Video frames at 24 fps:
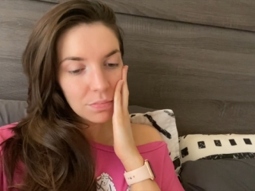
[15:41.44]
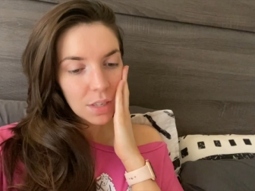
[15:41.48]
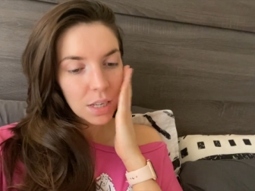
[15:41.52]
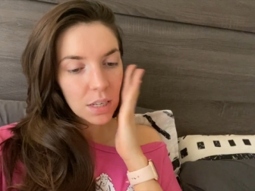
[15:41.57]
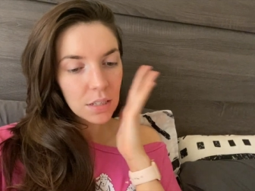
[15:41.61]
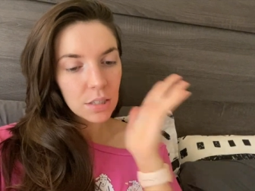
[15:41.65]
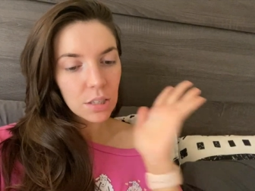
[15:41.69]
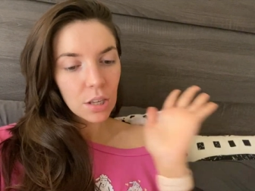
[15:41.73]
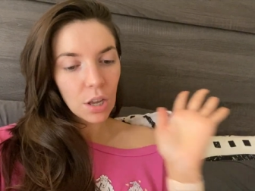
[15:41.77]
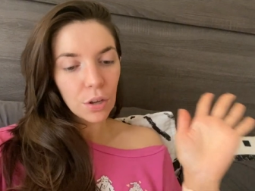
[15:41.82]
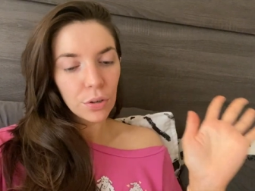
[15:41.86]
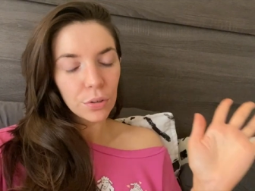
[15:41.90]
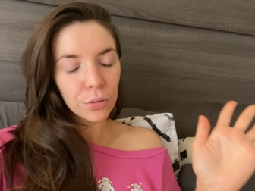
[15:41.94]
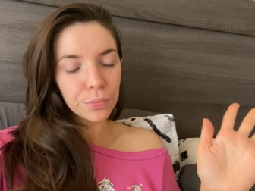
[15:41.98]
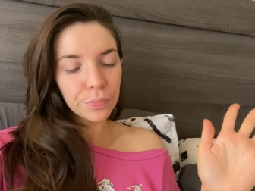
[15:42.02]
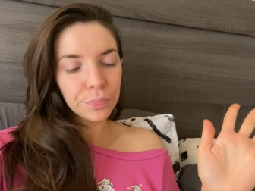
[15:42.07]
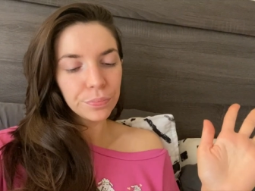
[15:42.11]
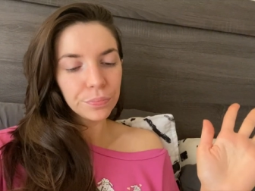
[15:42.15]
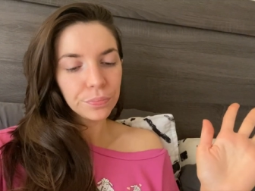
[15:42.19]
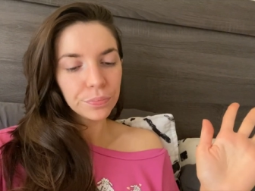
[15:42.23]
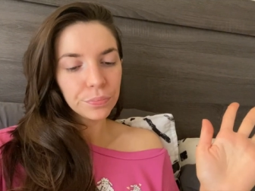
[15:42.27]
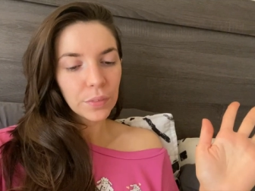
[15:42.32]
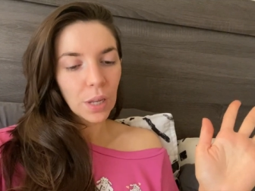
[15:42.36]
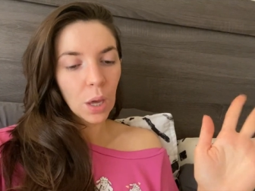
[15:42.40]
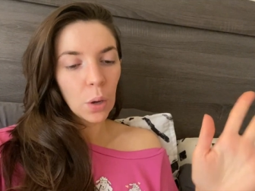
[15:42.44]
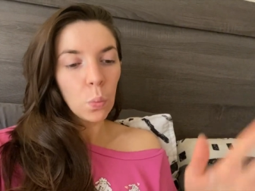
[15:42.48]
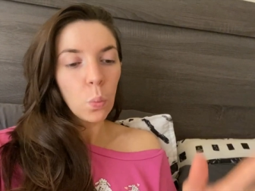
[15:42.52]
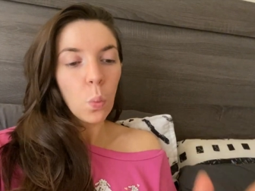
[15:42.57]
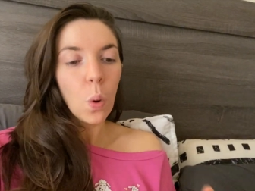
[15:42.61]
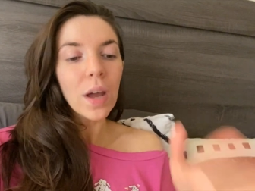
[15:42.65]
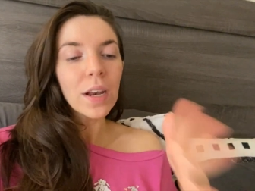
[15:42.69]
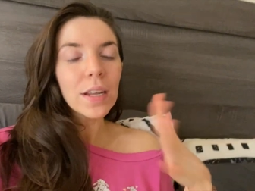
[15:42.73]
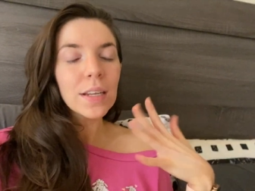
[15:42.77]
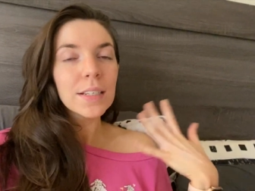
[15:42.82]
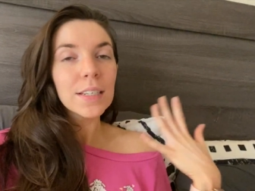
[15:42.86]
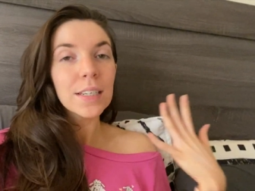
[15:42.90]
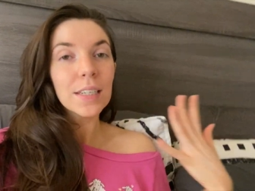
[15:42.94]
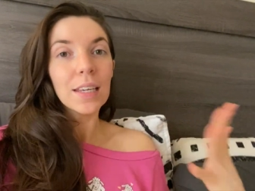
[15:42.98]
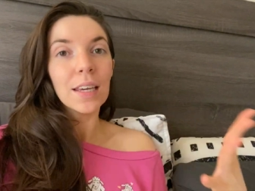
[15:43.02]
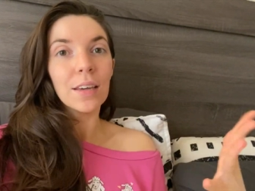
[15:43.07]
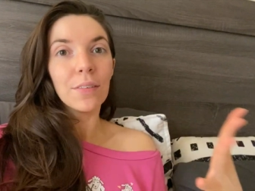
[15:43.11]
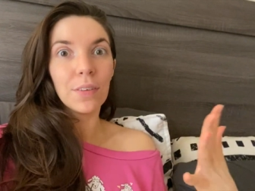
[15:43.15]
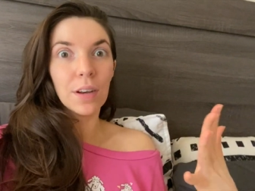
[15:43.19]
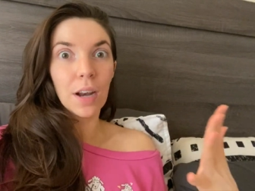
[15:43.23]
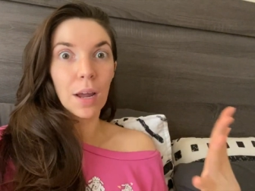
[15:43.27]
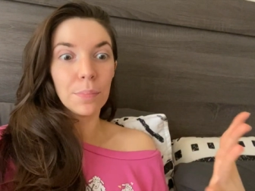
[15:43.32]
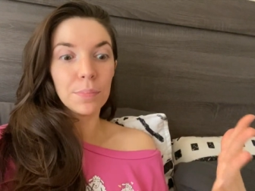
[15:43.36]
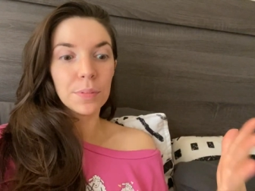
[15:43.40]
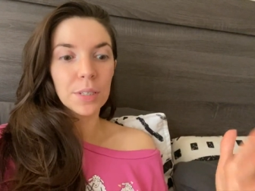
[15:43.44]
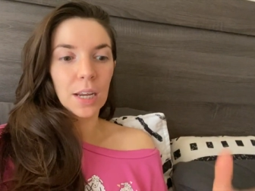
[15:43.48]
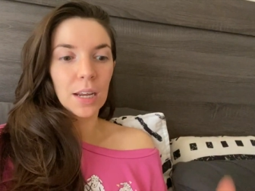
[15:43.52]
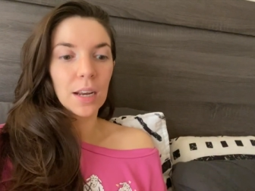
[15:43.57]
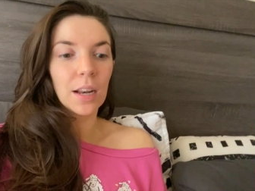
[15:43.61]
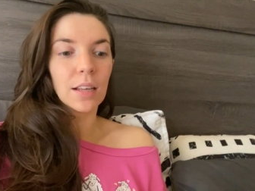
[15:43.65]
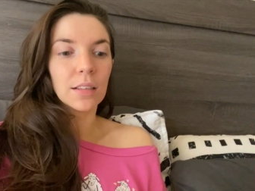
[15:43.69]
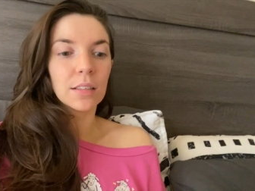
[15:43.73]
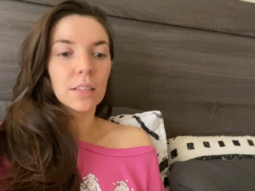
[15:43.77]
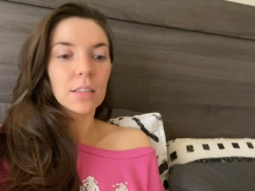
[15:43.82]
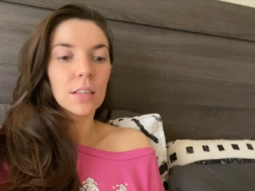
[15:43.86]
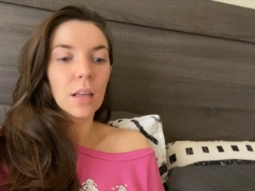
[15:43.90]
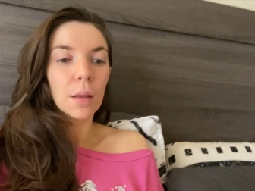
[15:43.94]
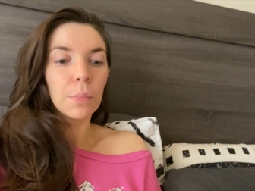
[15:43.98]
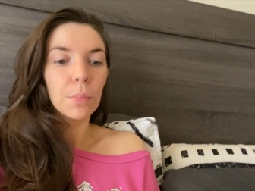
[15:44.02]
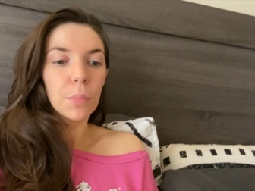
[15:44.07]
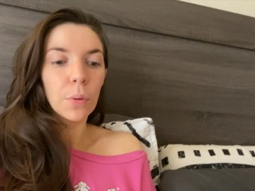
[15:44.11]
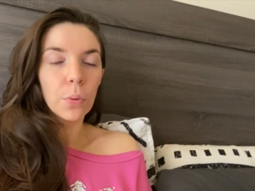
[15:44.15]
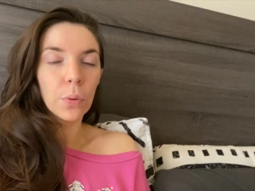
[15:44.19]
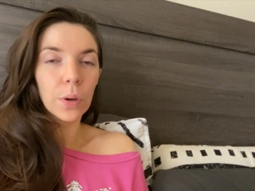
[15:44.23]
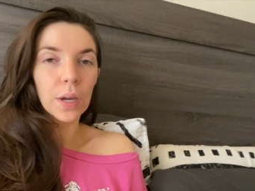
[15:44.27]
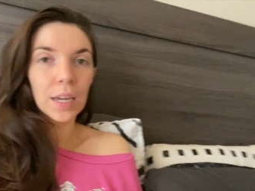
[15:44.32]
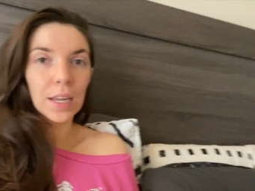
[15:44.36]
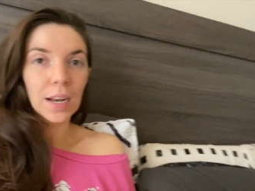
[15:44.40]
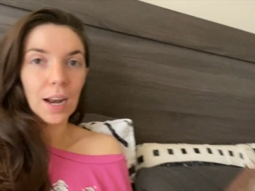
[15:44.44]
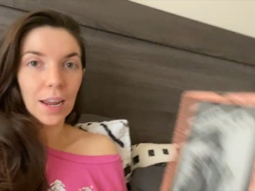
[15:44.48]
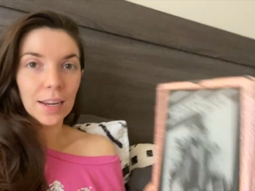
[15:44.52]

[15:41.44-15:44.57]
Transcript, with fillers: So I wanted to give an update at some point.